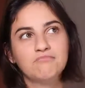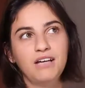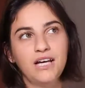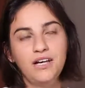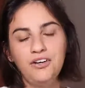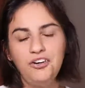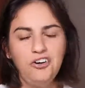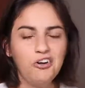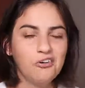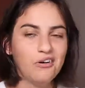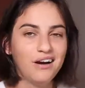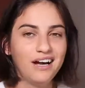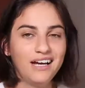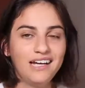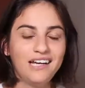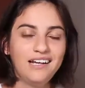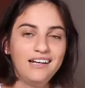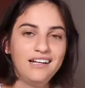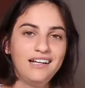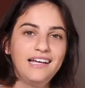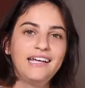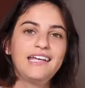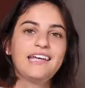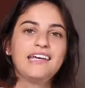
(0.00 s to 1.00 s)
I don't know, I
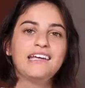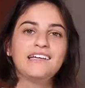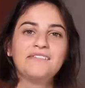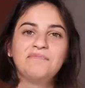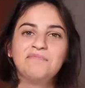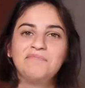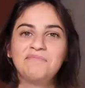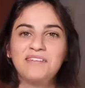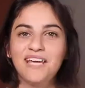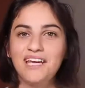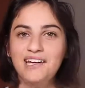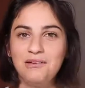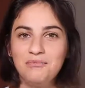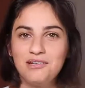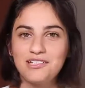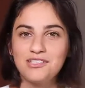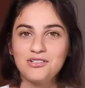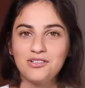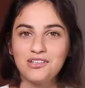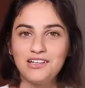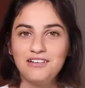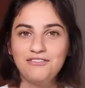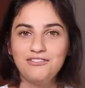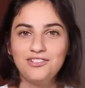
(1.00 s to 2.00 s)
kind of like it, and it makes
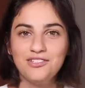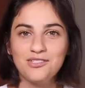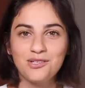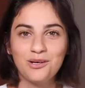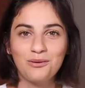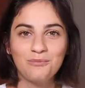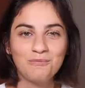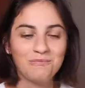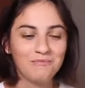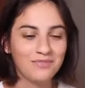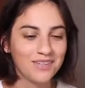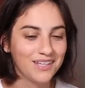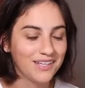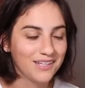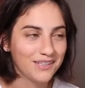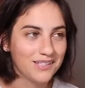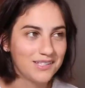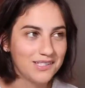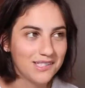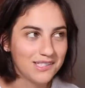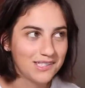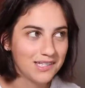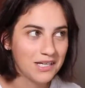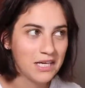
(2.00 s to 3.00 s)
your life easier.
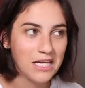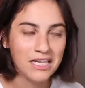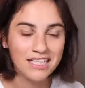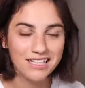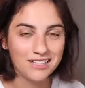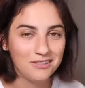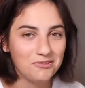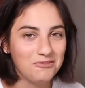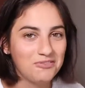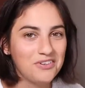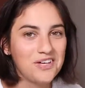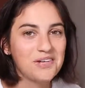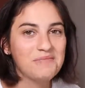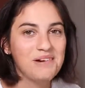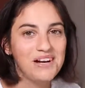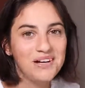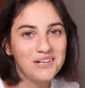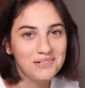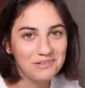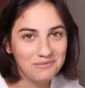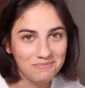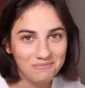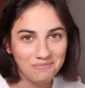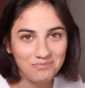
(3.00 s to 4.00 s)
This is a hint, Figma.
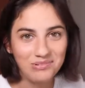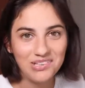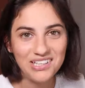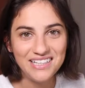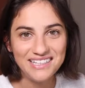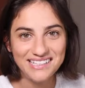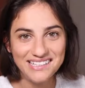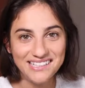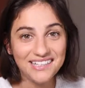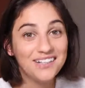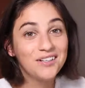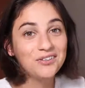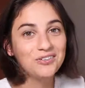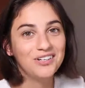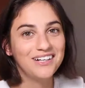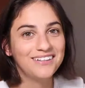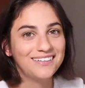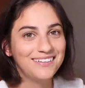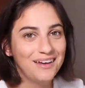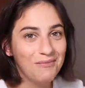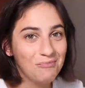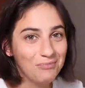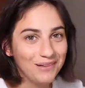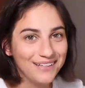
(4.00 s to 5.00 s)
Please
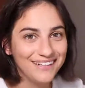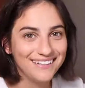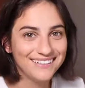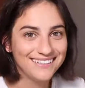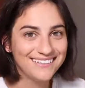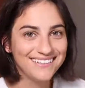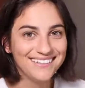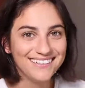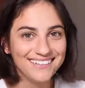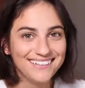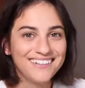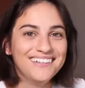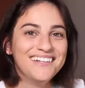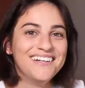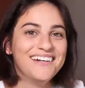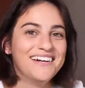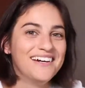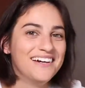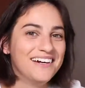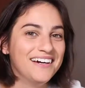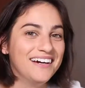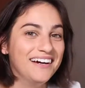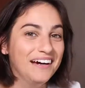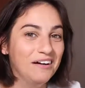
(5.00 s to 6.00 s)
create templates
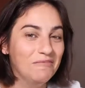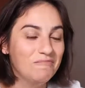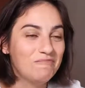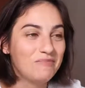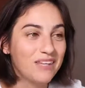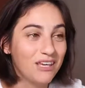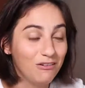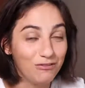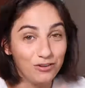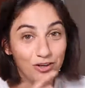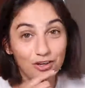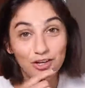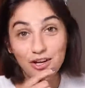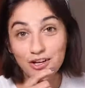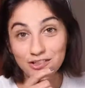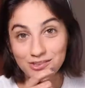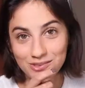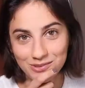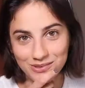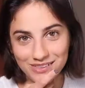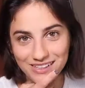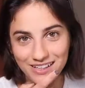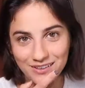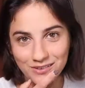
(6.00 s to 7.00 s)
if you're not
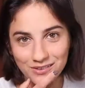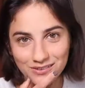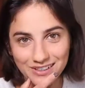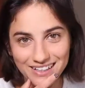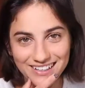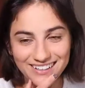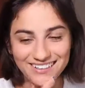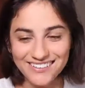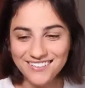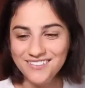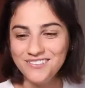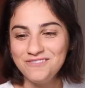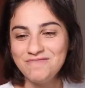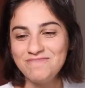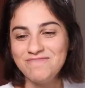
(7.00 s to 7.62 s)
doing that already.